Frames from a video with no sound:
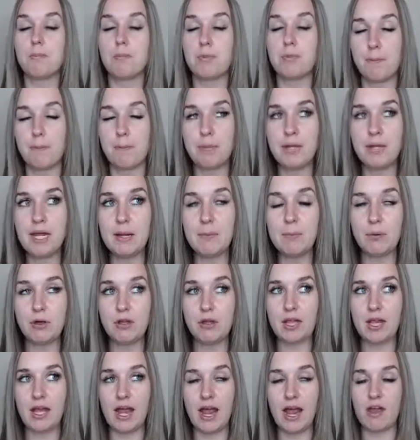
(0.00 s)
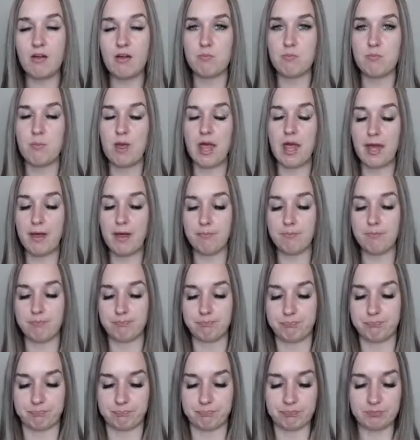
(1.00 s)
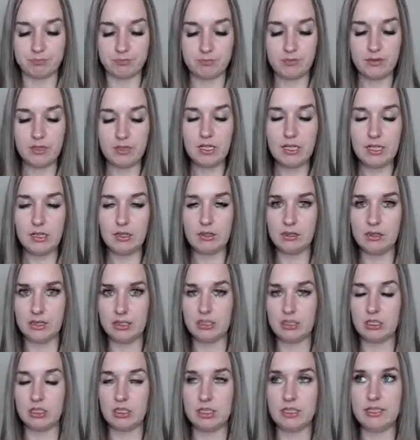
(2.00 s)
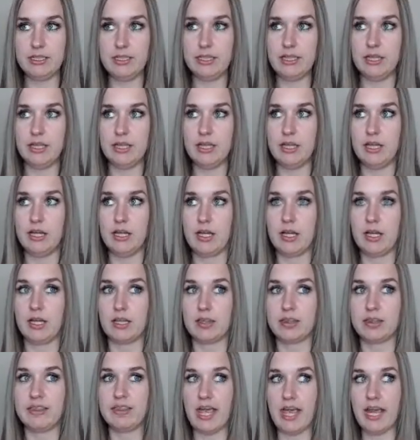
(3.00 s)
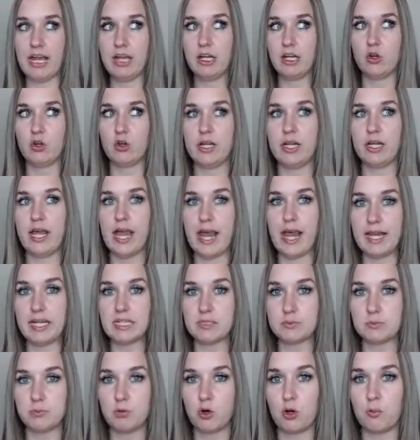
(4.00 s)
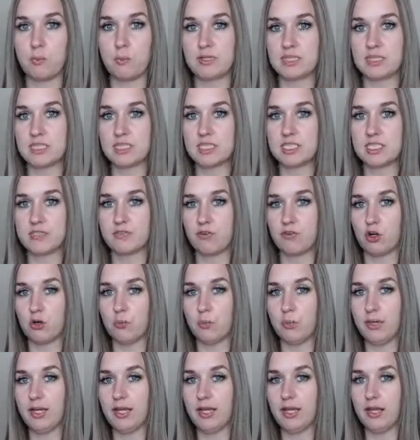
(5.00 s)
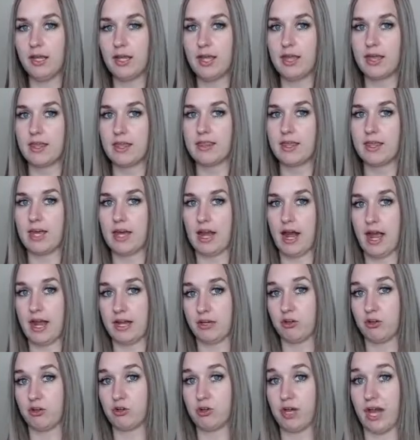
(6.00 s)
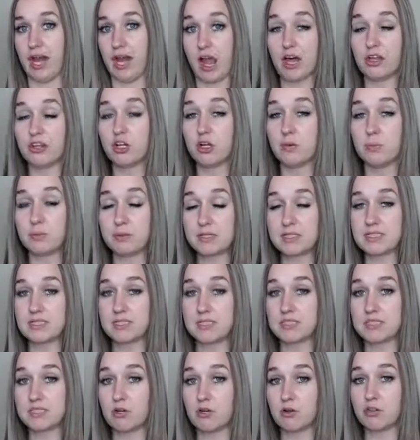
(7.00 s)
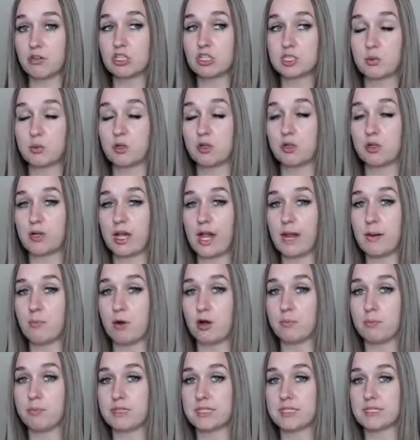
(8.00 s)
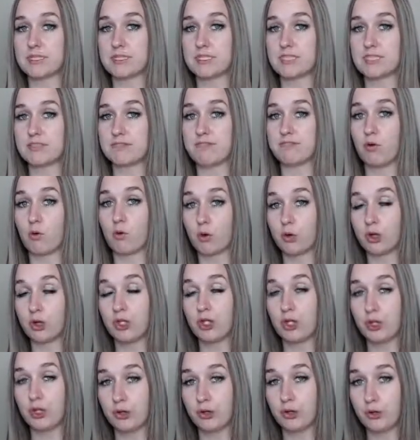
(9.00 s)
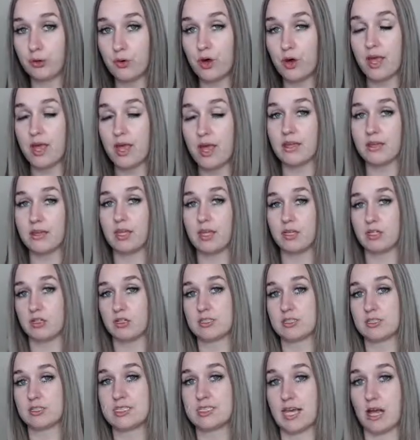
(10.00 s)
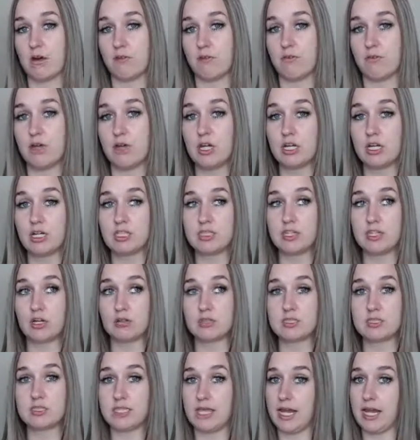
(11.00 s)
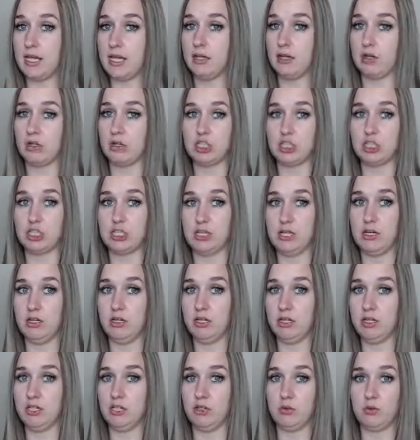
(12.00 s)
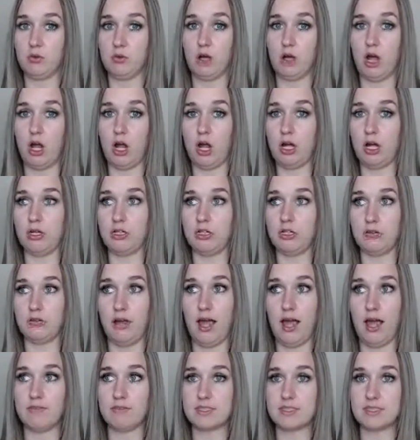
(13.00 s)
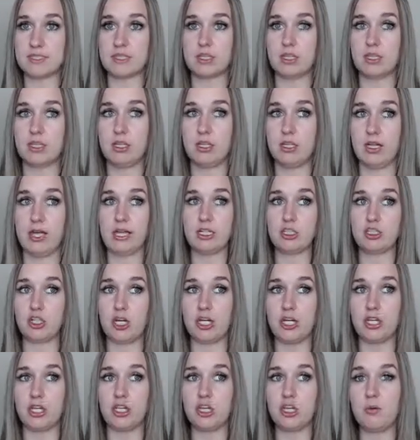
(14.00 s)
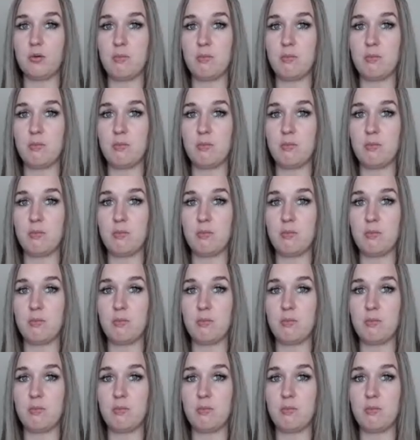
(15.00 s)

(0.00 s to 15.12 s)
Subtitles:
The people that I have met, literally, they create more business for me than I create. Other business owners will create more business for you than yourself. So say you're Janelle and you have this little like trailer.